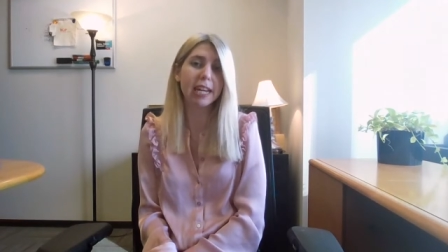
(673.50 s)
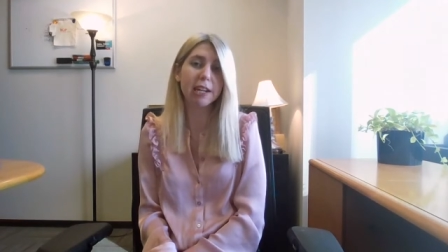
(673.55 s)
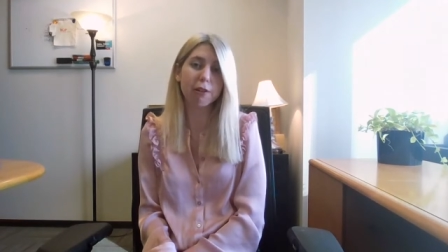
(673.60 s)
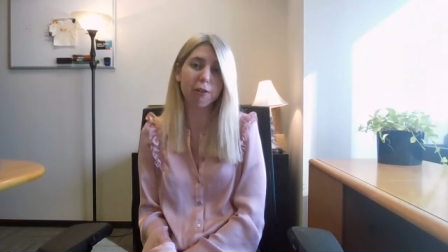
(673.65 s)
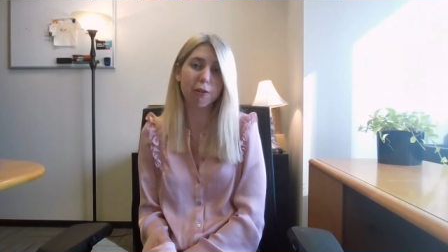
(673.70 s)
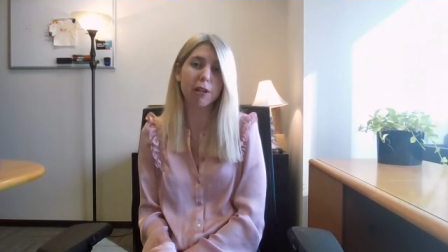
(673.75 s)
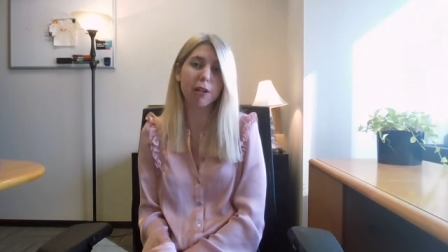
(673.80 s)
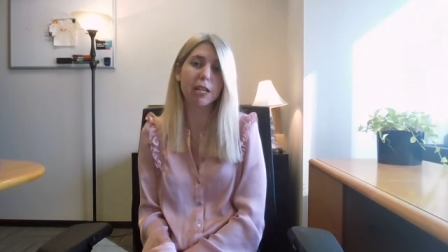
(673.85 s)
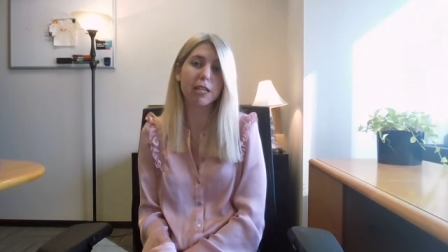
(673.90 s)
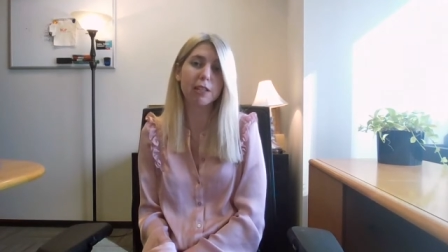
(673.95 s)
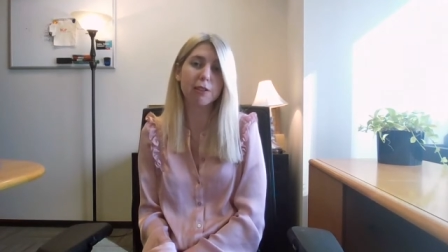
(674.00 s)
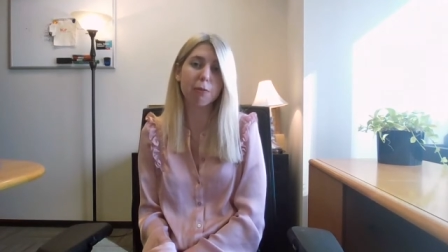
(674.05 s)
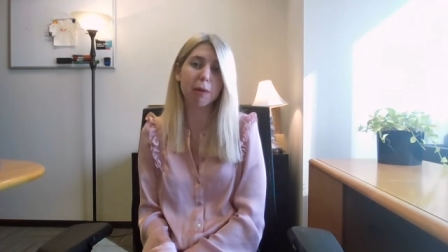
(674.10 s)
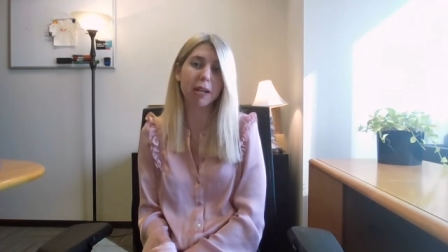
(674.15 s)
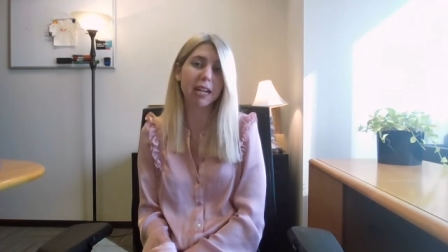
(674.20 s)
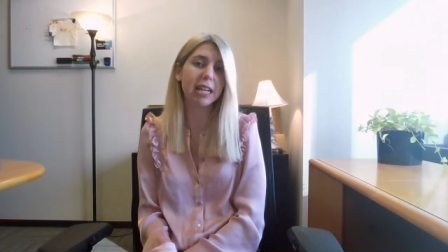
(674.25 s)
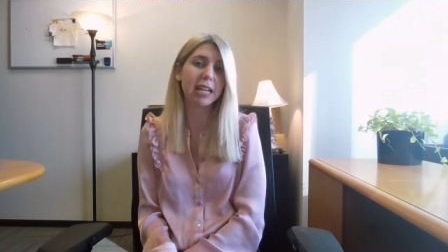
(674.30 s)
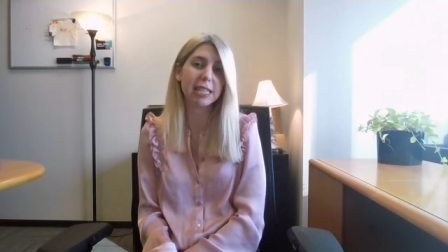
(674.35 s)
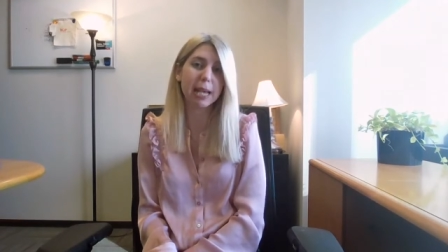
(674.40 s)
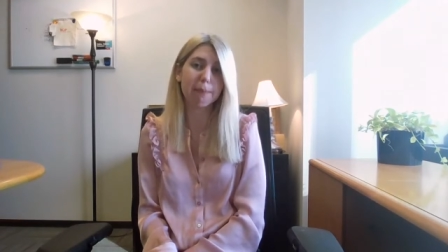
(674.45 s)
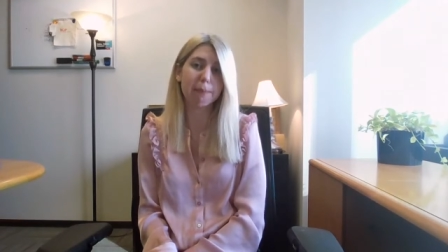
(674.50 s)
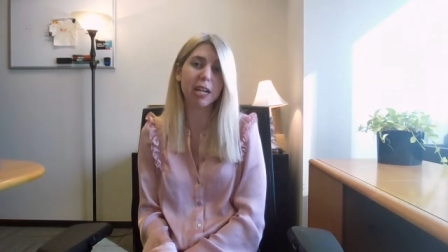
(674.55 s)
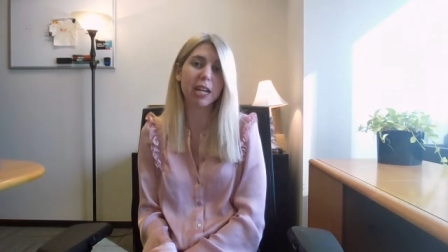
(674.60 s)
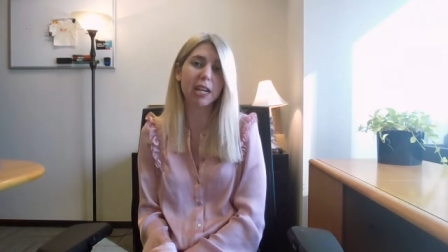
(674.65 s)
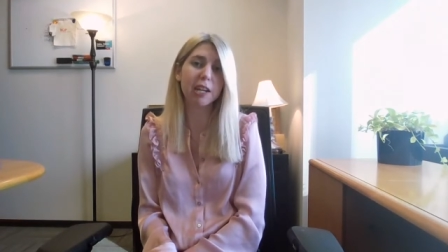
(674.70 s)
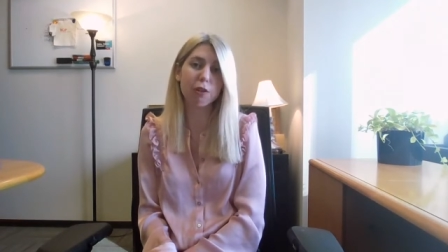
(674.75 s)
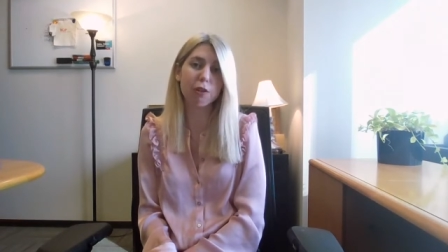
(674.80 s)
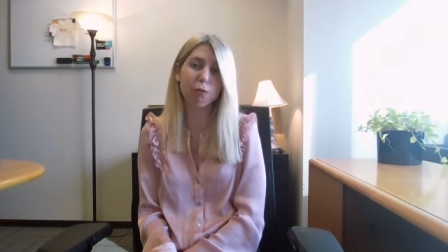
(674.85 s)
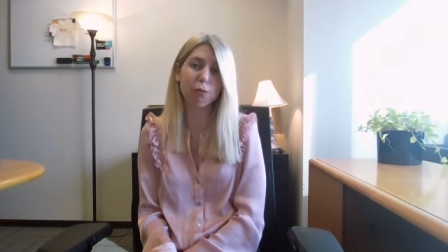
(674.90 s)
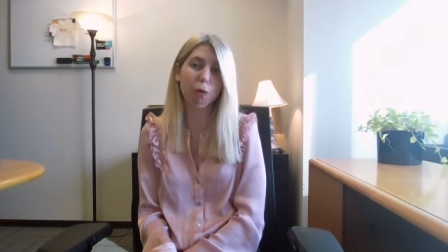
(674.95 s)
increase when
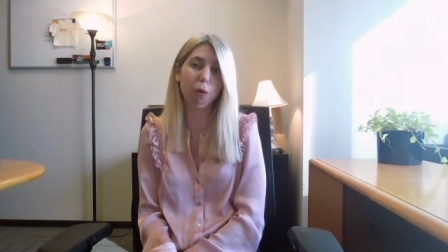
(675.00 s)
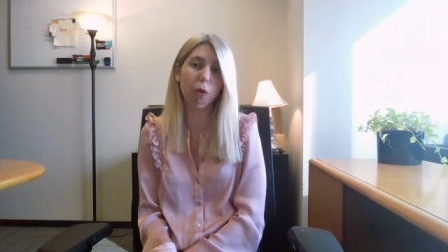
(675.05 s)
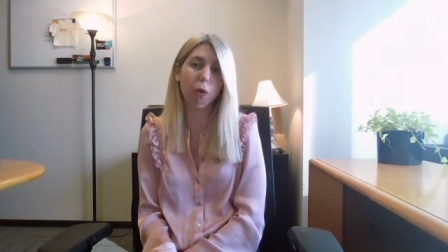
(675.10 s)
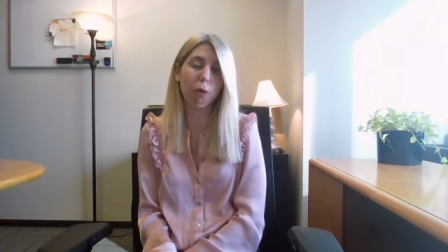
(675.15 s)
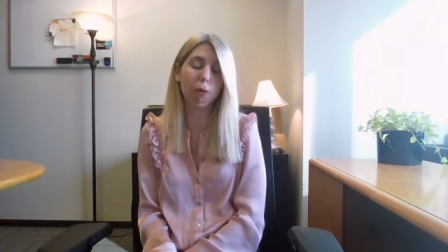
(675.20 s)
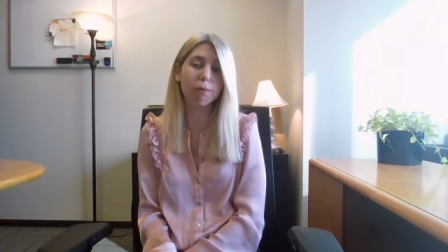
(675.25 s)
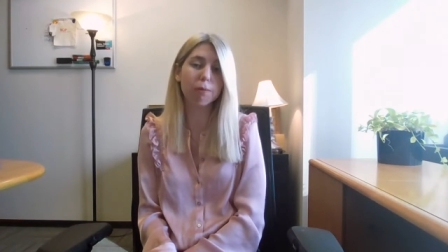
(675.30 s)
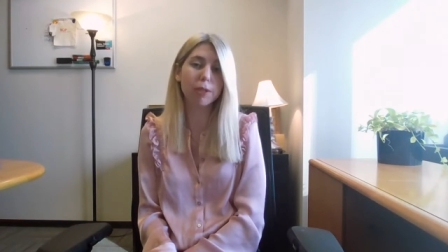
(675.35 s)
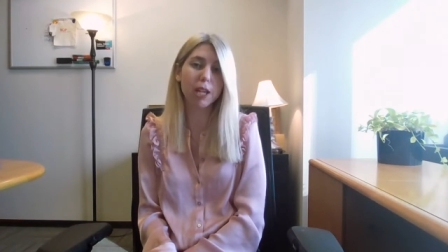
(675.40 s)
accepting a new role.